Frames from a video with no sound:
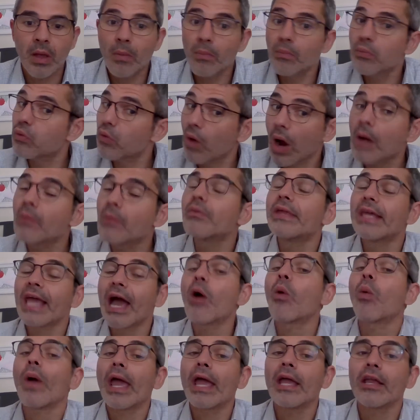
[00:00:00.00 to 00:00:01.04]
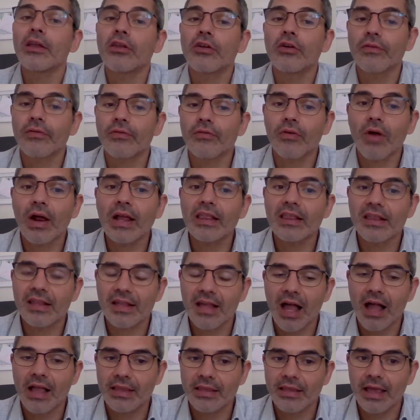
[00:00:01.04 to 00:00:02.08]
probably outweighing your friends'
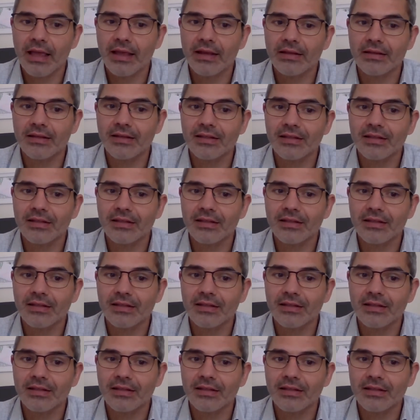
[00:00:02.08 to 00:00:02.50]
content.